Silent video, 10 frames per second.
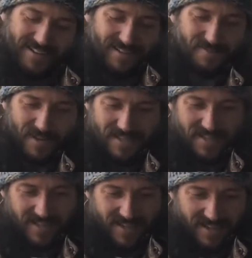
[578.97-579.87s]
just
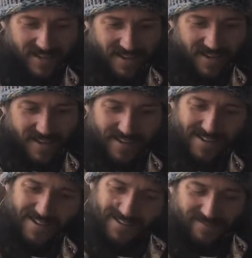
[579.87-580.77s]
basically
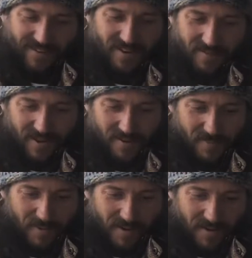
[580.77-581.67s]
run around
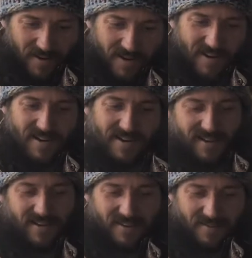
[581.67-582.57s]
up here
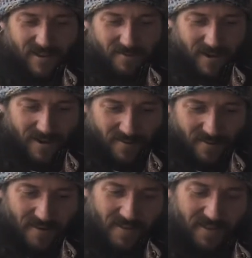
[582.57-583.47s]
in the Great White
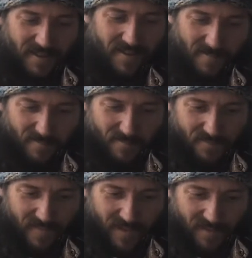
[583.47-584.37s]
North.
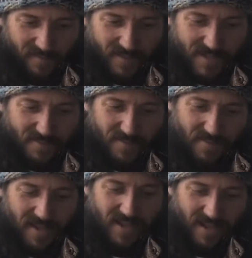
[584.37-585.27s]
If it was up to
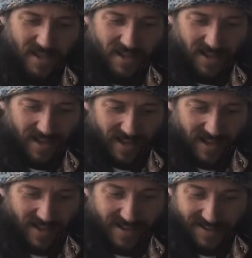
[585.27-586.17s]
me,
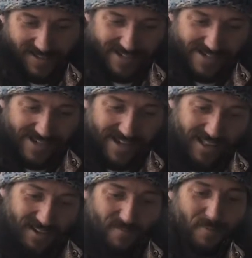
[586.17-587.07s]
I'd
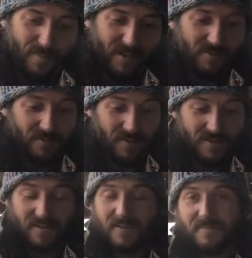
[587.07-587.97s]
live in perpetual
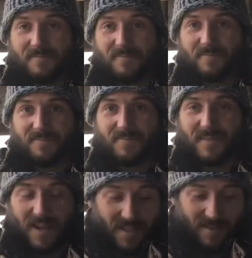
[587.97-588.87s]
winter.
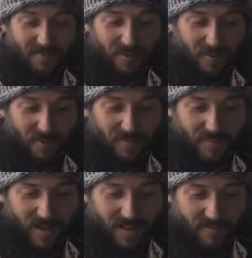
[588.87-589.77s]
I love the cold.
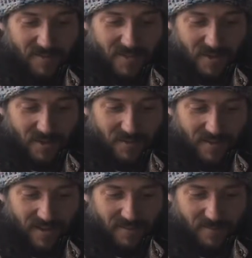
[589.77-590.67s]
I love the snow.
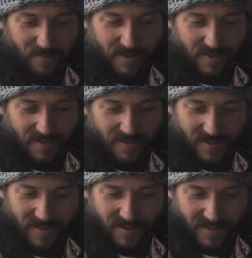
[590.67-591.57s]
I love the winter.
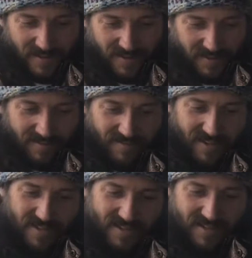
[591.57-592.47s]

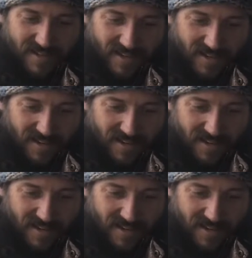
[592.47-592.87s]
That's